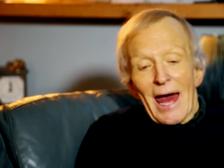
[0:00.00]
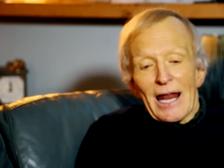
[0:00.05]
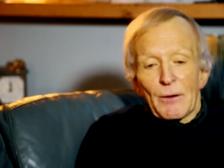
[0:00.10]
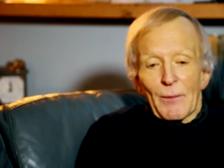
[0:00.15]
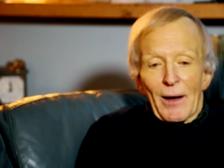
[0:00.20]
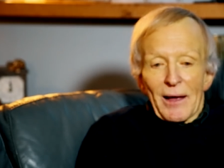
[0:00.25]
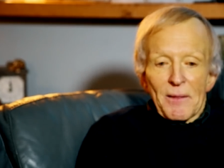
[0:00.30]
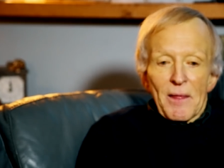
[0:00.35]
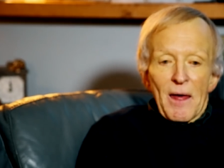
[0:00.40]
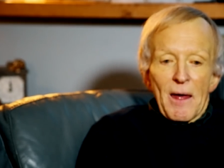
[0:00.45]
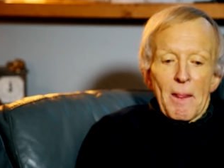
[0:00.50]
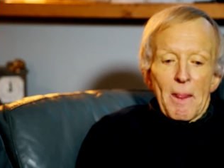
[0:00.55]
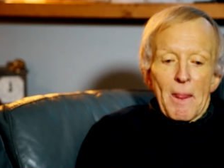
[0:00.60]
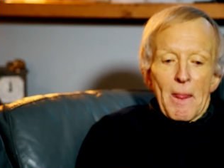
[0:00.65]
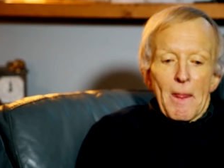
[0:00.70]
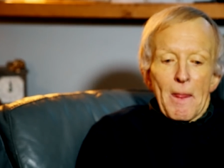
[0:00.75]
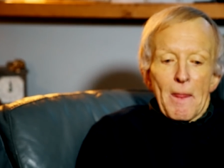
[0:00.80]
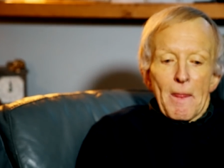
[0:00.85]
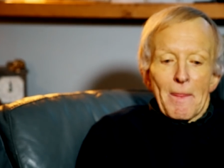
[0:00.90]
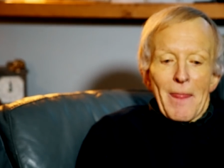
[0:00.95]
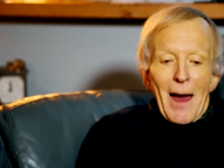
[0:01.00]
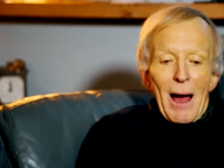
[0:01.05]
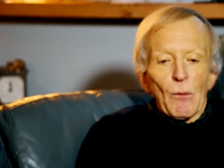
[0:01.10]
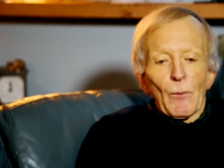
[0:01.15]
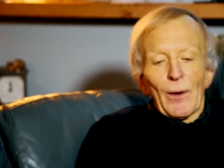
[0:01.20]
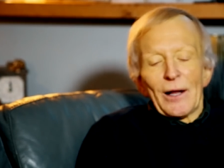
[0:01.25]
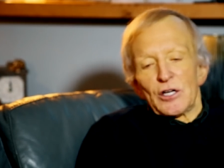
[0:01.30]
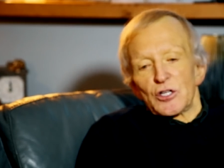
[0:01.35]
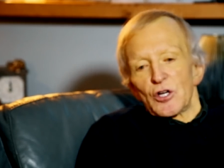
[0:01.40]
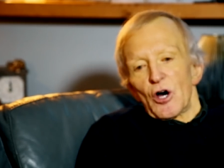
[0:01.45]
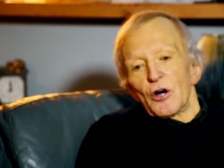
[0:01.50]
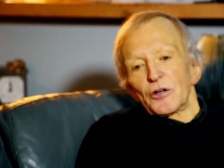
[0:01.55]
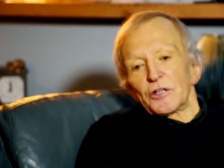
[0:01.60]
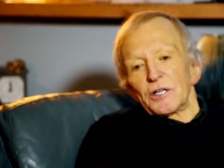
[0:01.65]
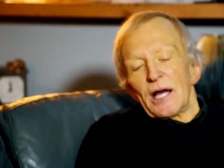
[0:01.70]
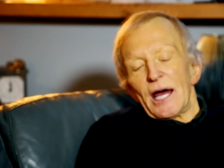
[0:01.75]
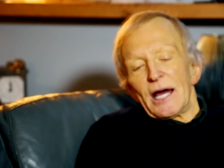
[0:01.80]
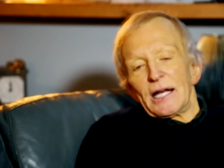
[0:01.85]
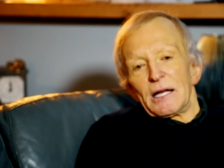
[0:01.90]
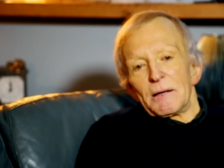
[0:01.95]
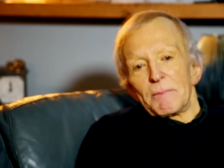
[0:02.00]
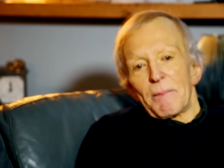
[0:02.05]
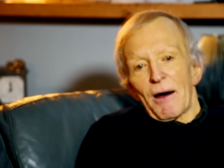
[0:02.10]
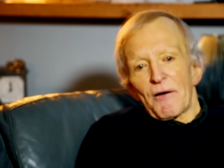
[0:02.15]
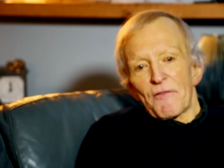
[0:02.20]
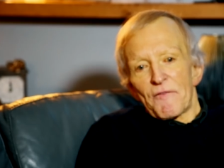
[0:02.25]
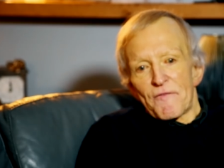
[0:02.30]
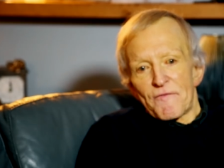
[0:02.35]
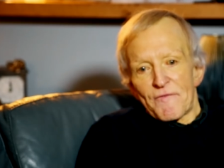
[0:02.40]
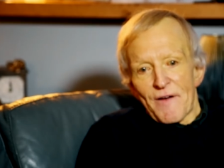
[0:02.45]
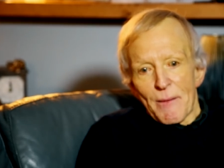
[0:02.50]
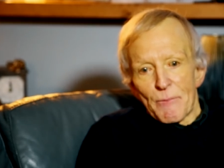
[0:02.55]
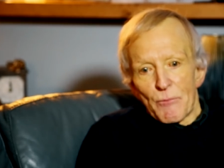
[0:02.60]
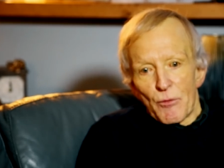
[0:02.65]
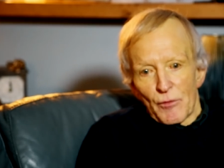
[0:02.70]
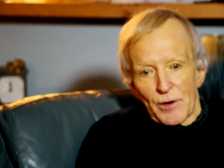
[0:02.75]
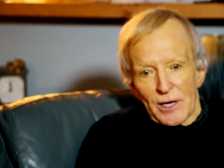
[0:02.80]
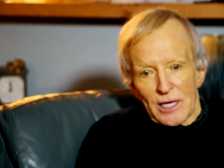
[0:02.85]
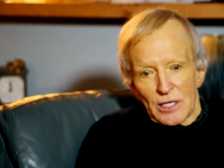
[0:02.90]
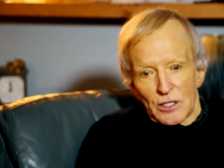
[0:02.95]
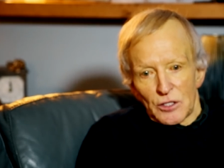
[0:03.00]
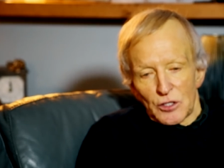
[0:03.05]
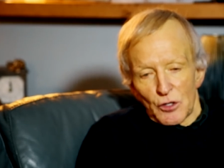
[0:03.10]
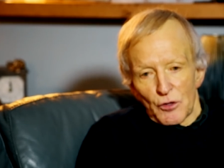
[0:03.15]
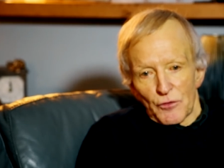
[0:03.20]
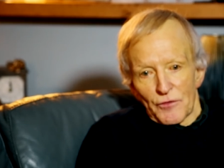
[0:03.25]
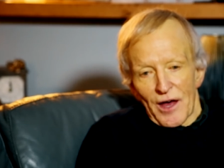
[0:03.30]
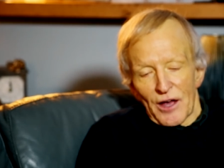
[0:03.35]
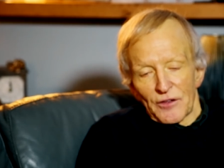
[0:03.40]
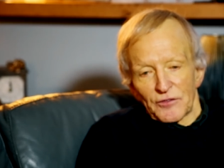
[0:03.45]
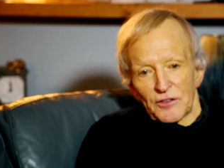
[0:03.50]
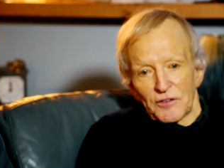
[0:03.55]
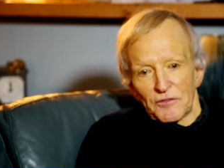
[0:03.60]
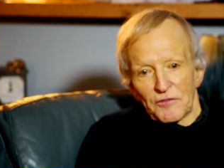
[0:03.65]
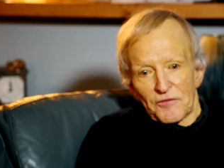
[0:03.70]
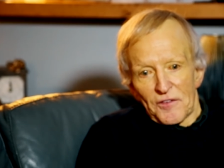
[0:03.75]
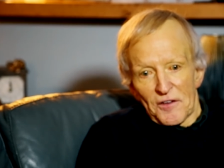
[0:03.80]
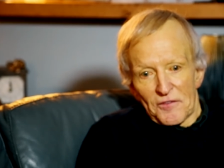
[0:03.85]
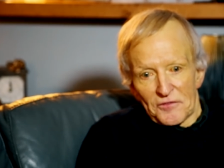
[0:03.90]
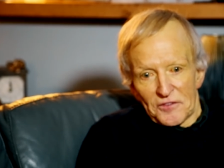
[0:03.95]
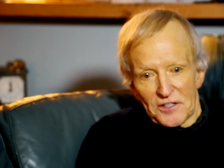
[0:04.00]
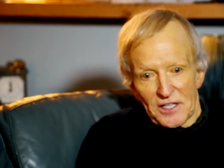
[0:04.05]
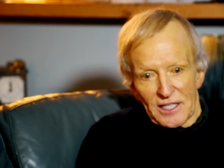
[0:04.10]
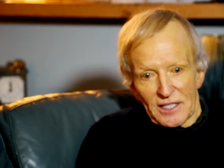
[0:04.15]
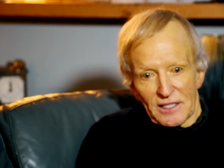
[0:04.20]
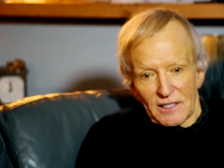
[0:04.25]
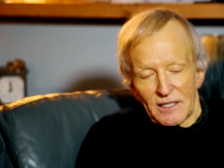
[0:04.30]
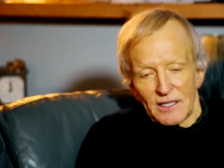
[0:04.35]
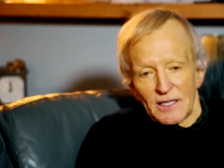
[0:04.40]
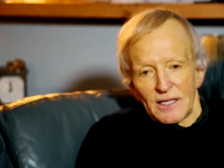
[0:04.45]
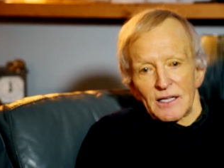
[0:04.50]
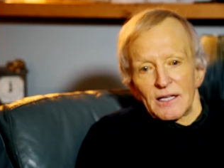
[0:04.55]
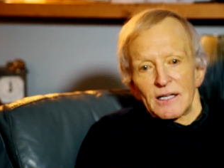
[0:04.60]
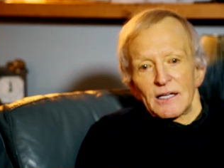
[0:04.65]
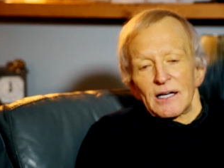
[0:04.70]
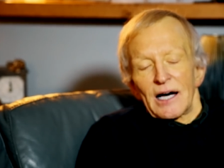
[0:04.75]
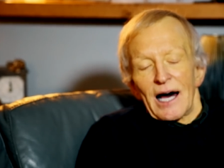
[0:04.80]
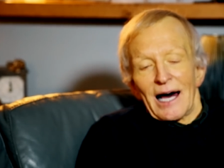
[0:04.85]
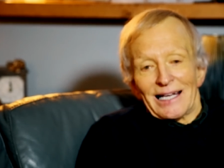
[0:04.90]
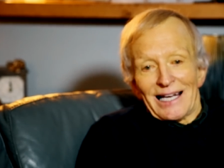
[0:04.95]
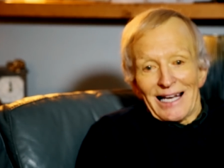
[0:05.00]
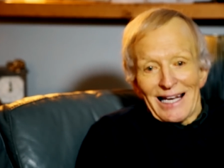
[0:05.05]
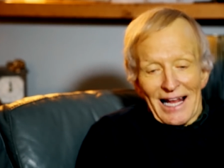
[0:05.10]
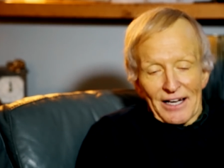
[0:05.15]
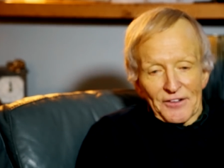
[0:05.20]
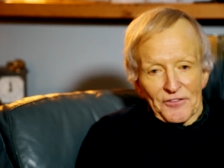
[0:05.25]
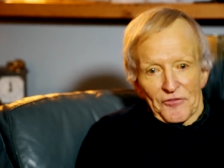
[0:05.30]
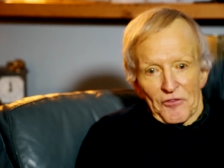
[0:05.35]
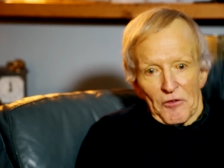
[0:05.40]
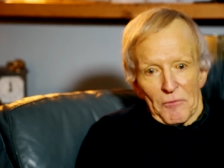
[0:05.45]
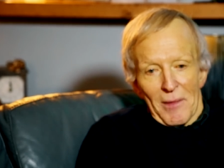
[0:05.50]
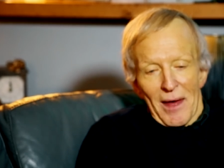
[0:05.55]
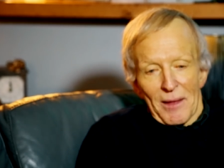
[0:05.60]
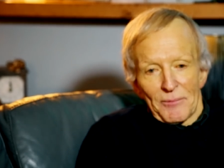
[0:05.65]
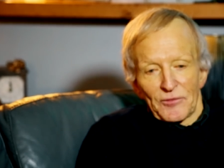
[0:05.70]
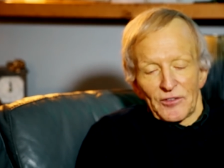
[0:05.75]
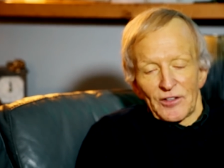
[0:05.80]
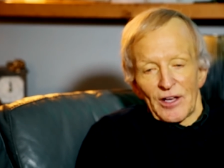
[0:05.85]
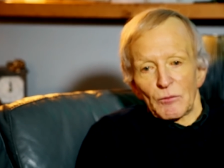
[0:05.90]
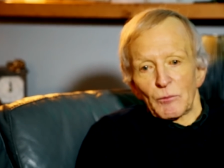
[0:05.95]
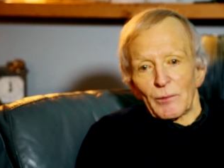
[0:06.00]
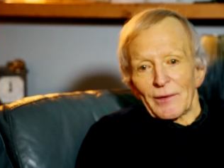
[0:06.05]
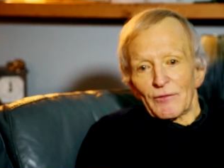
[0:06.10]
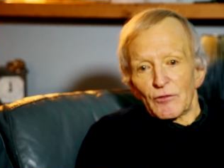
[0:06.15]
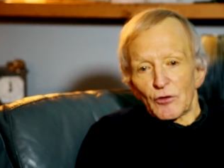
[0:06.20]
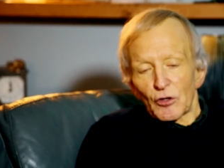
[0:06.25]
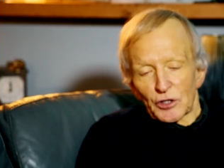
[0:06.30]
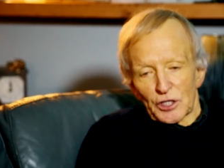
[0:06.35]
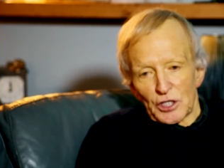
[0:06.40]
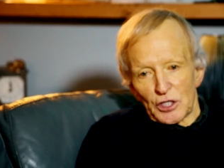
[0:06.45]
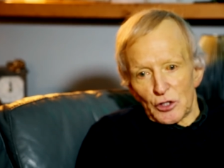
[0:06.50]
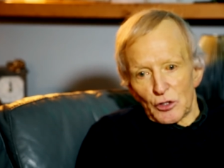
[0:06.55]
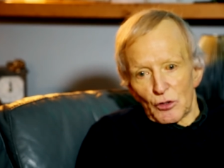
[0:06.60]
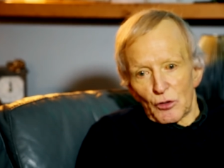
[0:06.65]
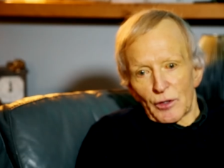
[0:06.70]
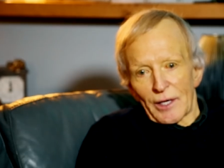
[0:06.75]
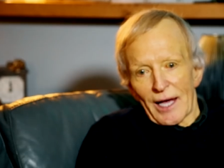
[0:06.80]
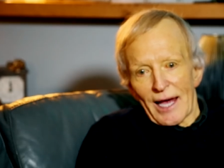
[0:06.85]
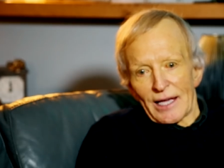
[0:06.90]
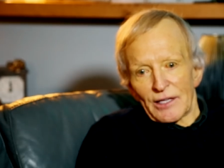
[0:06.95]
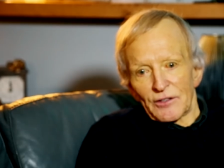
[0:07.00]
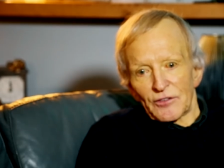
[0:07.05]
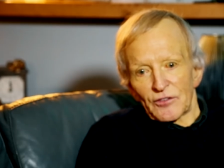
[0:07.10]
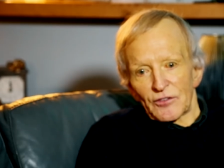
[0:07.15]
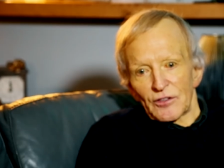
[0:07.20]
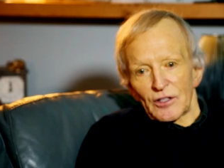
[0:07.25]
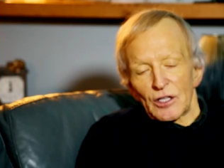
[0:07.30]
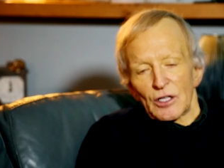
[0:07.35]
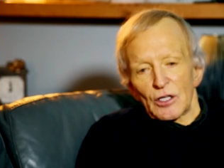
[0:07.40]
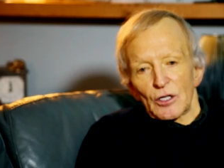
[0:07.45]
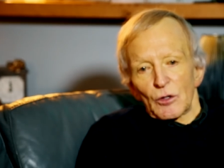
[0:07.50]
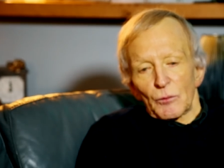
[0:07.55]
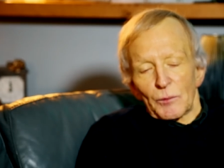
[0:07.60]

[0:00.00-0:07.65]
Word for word: Anyway, that went on, and in about February 2015, I had a letter from them, said, we've looked into your case,